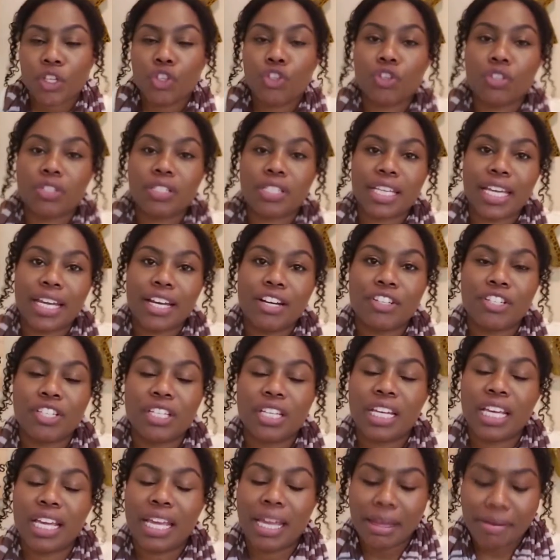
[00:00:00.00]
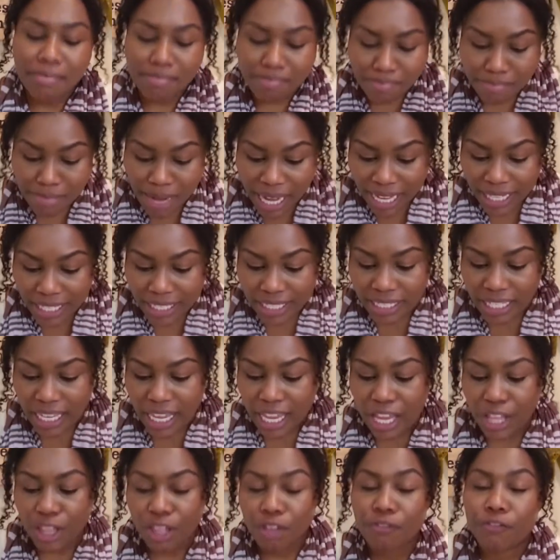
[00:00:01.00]
your scarcity
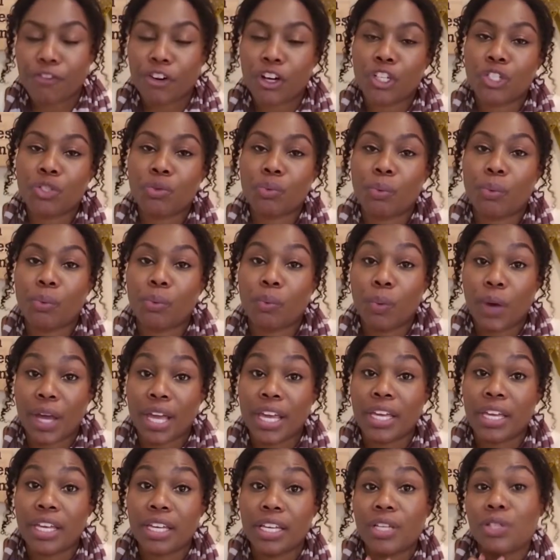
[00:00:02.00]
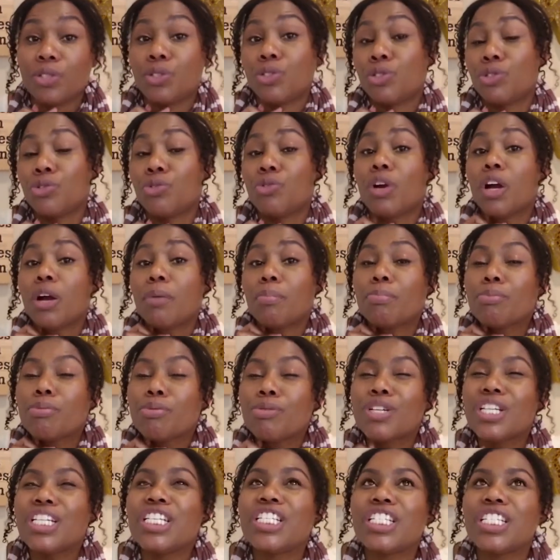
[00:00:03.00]
mindset. And the first way is to
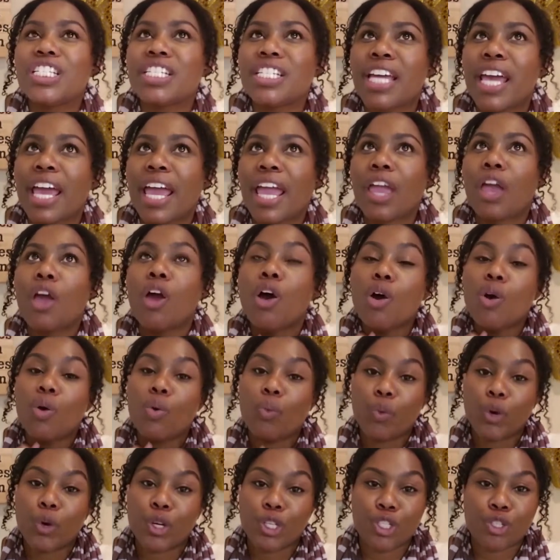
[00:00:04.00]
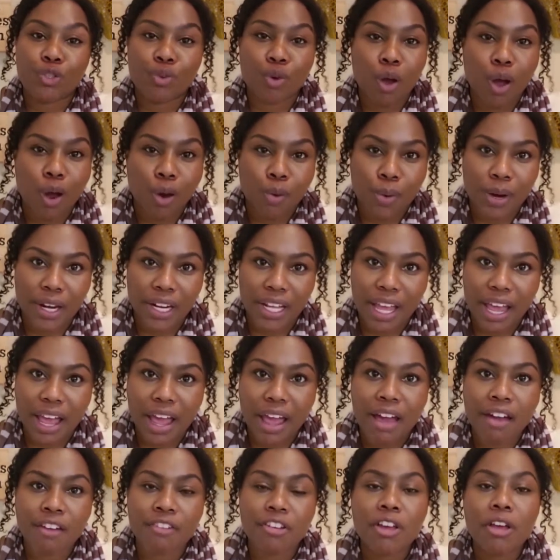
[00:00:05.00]
appreciate what you already
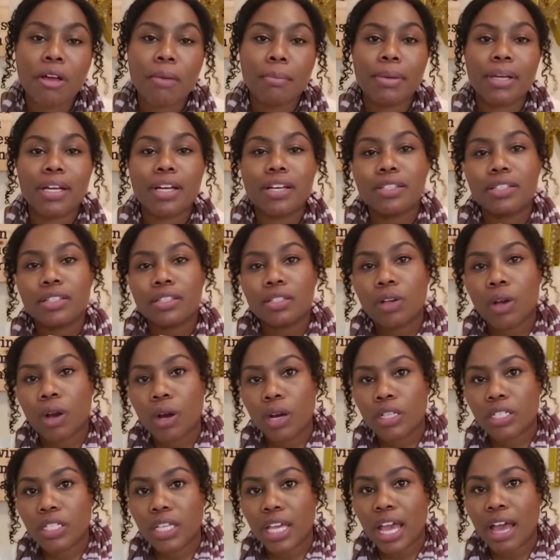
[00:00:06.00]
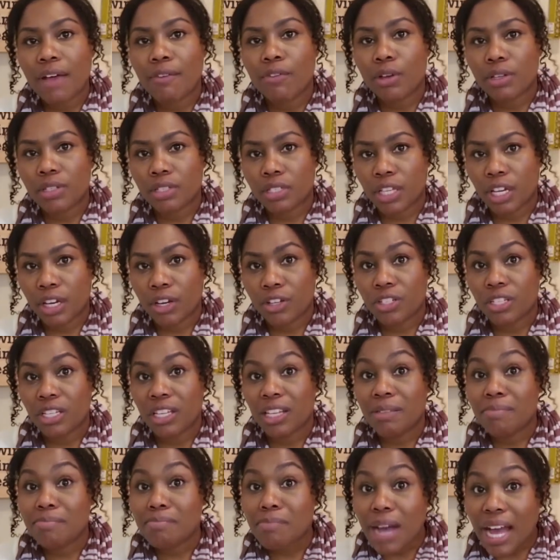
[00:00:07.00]
have because it's hard to have a
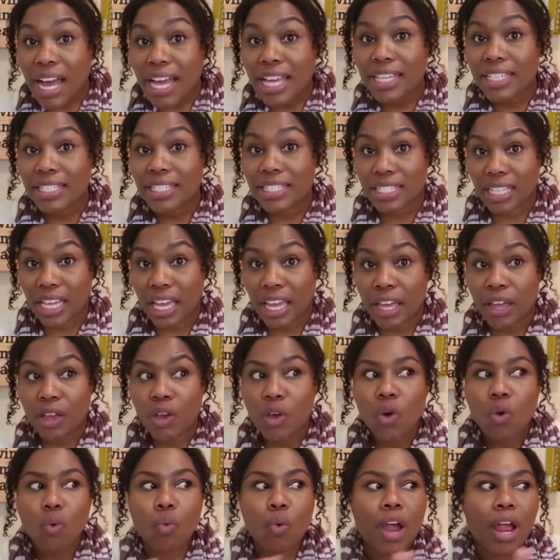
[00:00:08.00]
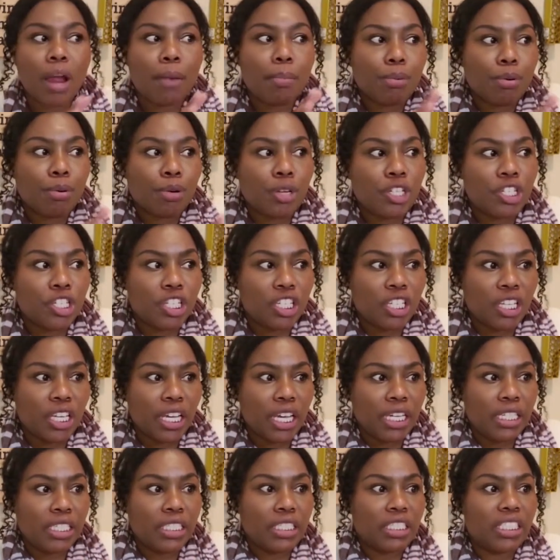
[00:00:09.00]
scarcity mindset while
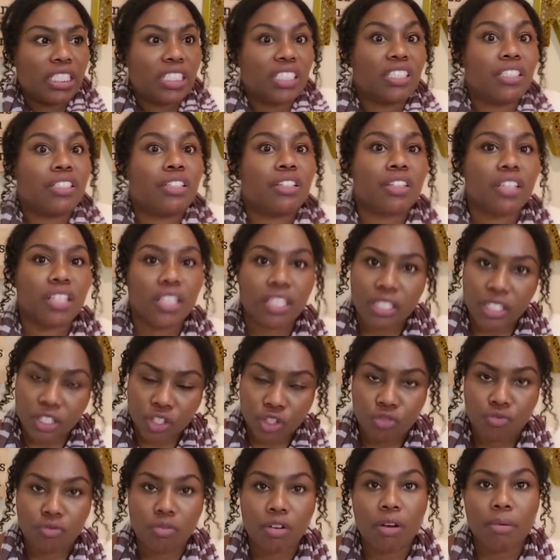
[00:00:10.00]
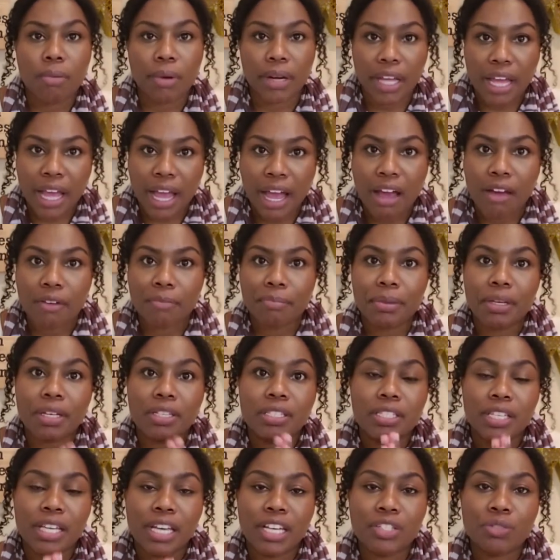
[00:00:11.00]
appreciating the little things that you already have.
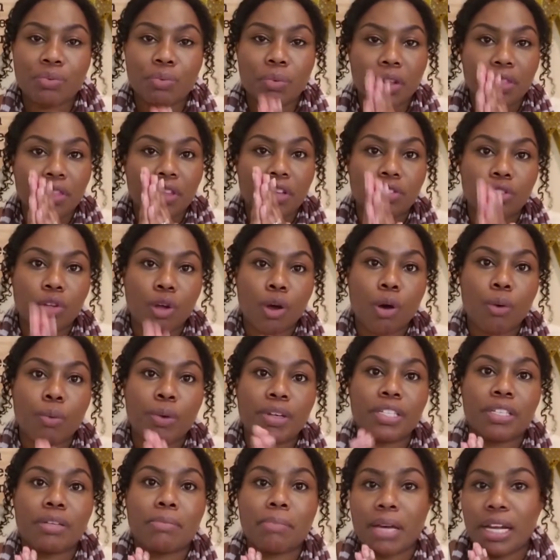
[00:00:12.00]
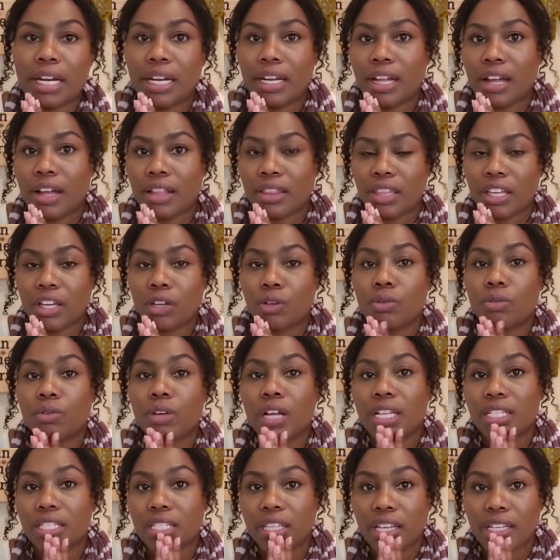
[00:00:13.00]
Because guess what? There's always somebody out there who
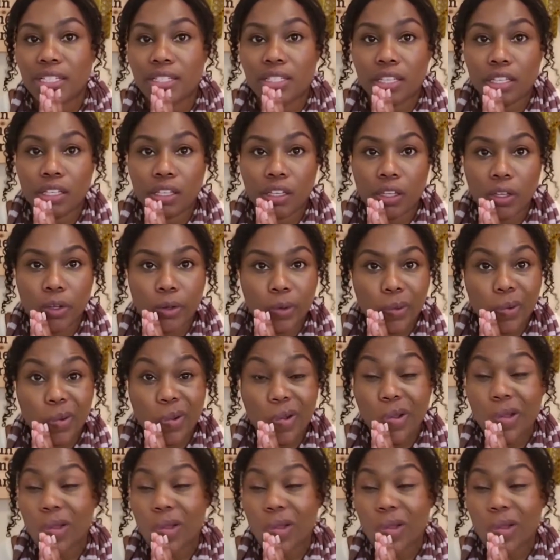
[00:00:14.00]
has less than you.